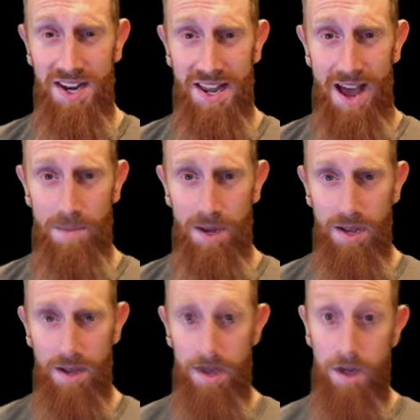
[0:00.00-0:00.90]
any gapping.
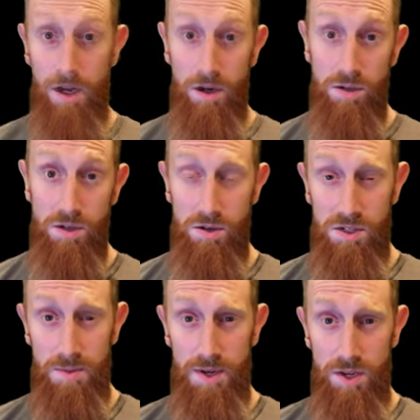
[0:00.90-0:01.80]
You can also
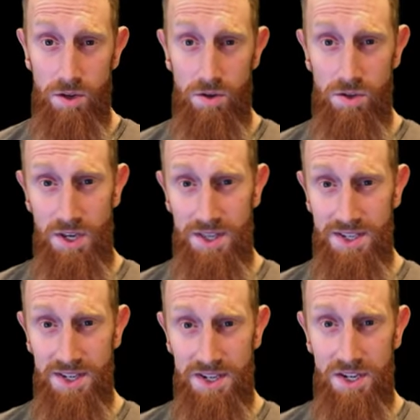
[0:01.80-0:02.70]
see me use
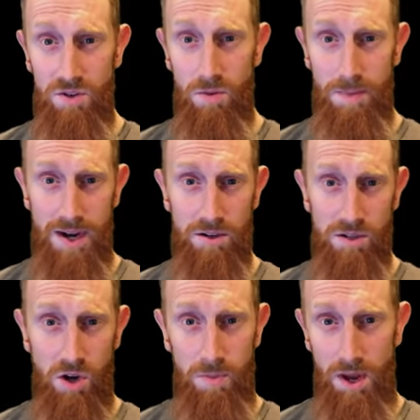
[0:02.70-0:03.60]
this digital
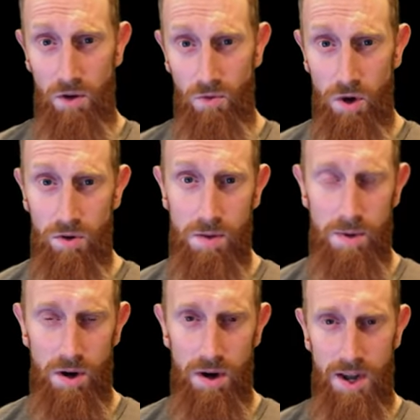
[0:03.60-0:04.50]
microscope and rotary burr